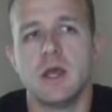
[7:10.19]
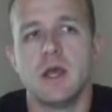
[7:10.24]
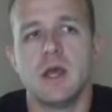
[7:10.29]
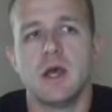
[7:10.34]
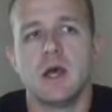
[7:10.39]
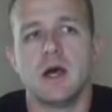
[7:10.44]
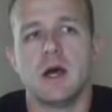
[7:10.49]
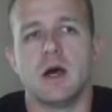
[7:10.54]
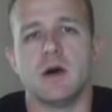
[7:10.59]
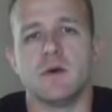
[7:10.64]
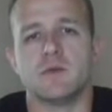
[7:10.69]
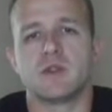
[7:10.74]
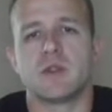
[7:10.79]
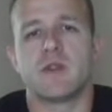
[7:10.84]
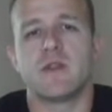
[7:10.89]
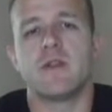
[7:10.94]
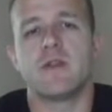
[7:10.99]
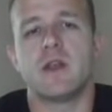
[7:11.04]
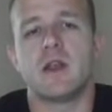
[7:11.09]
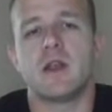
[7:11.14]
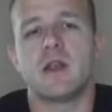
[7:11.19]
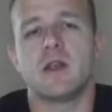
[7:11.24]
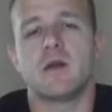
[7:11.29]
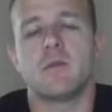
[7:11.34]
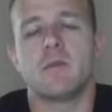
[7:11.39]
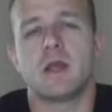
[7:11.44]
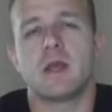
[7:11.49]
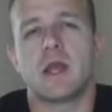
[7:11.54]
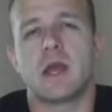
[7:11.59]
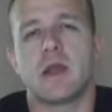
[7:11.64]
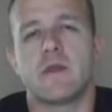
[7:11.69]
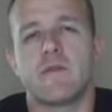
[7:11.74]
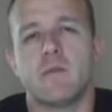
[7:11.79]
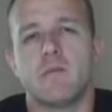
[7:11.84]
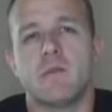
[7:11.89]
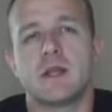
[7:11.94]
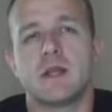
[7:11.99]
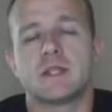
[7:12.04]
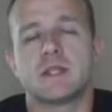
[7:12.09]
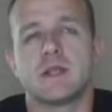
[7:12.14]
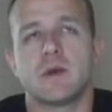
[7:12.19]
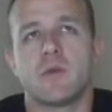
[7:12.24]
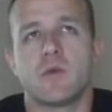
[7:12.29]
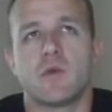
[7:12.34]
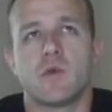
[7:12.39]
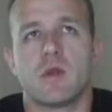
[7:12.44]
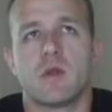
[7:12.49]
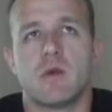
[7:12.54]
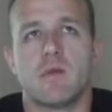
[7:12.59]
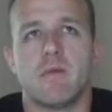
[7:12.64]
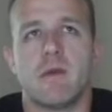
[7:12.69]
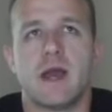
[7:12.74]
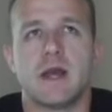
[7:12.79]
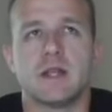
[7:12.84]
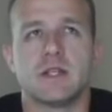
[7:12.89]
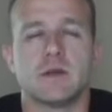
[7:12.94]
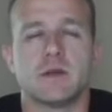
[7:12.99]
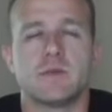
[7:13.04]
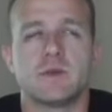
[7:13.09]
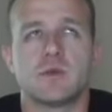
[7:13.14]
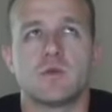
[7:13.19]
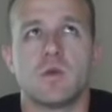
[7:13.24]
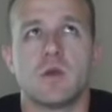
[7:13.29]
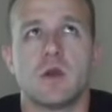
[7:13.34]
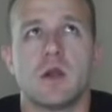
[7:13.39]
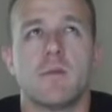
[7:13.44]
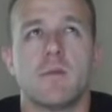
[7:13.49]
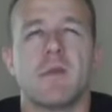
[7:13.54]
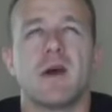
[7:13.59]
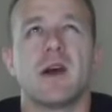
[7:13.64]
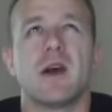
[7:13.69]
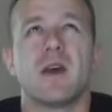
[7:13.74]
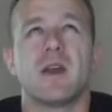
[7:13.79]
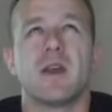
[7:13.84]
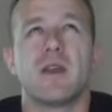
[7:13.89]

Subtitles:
So then there ended up being kind of a mix-up with one of the matchups where my